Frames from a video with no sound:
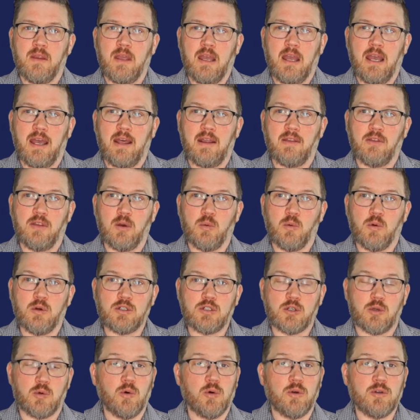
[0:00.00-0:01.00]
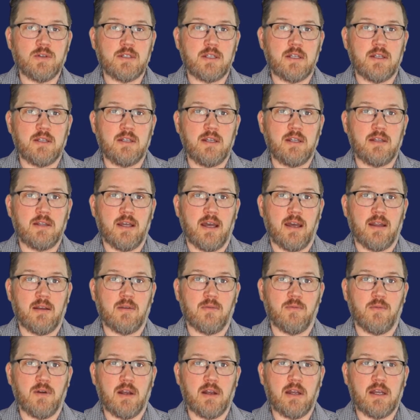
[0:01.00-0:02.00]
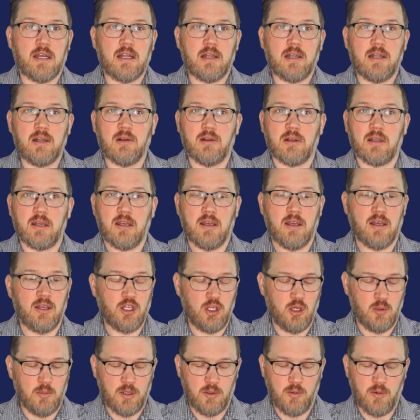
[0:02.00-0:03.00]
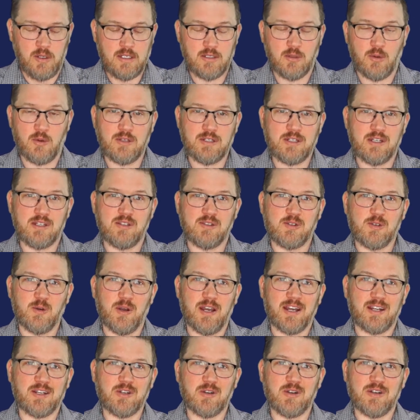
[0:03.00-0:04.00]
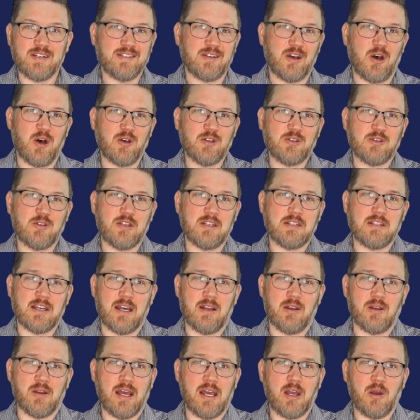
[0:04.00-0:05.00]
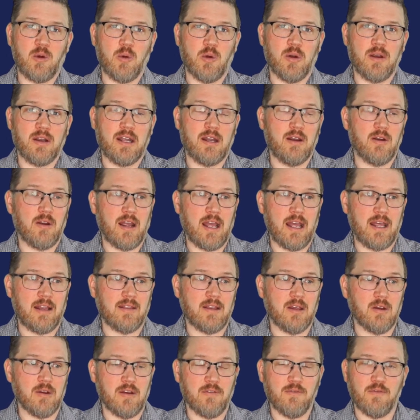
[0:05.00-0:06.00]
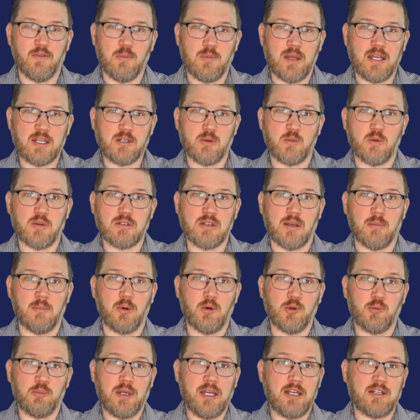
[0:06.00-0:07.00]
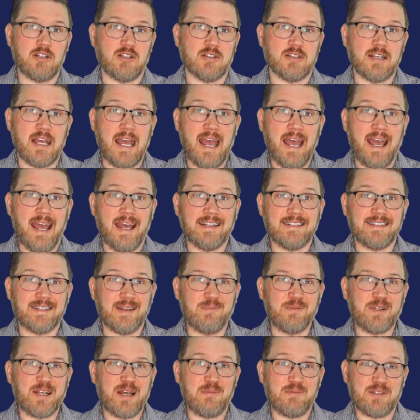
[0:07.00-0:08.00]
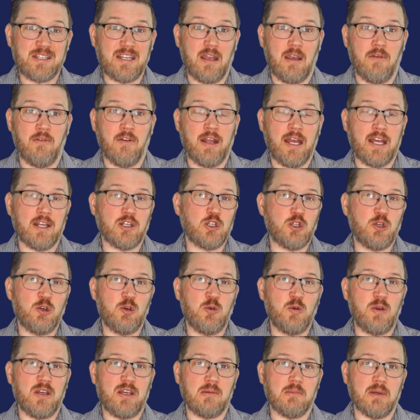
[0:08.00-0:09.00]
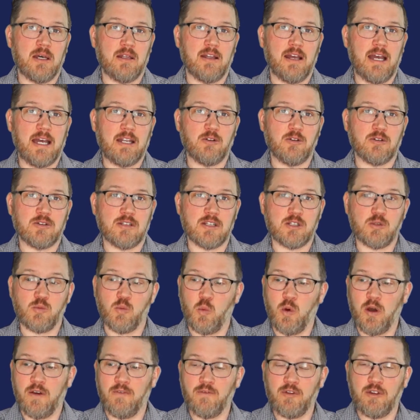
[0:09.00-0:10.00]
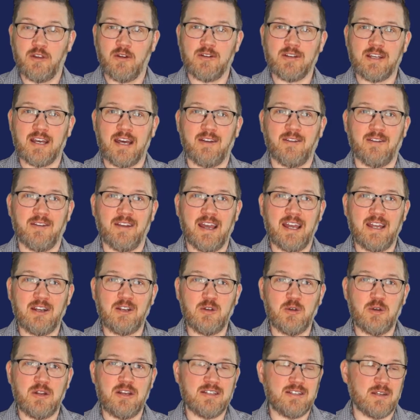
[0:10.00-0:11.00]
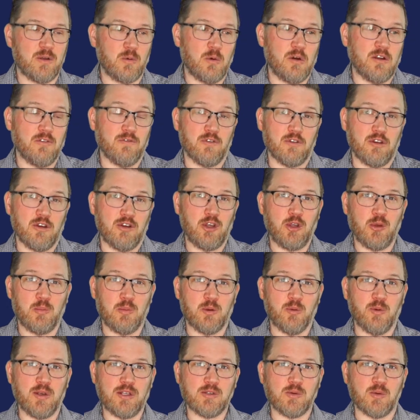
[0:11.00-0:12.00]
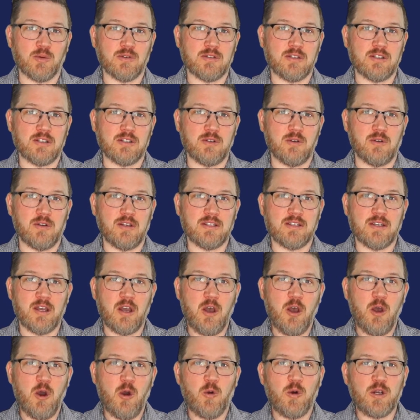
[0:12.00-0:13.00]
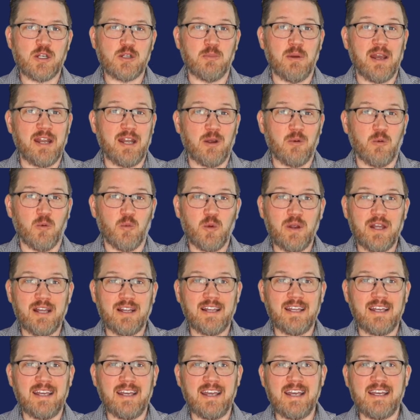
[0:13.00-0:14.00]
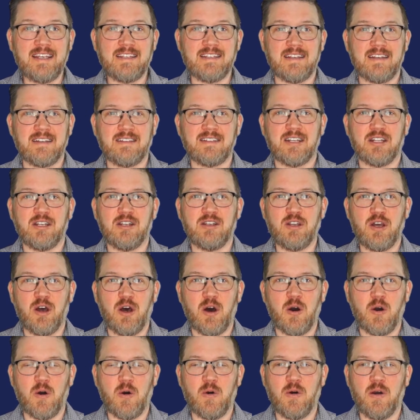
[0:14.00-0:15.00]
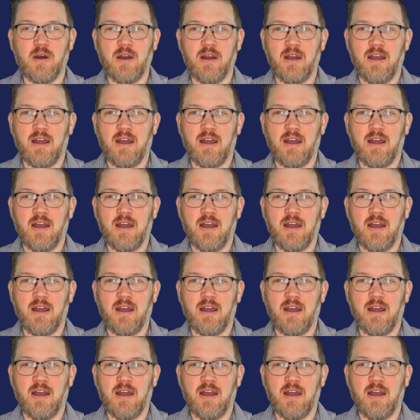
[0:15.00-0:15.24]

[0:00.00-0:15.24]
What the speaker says: And there were schools that did that very clearly. Human Resources Director is also the Title IX coordinator, and their information was on both pages. And sometimes they even had 2 email addresses, one for their Title IX duties and one for their Human Resources duties, which made it really easy to know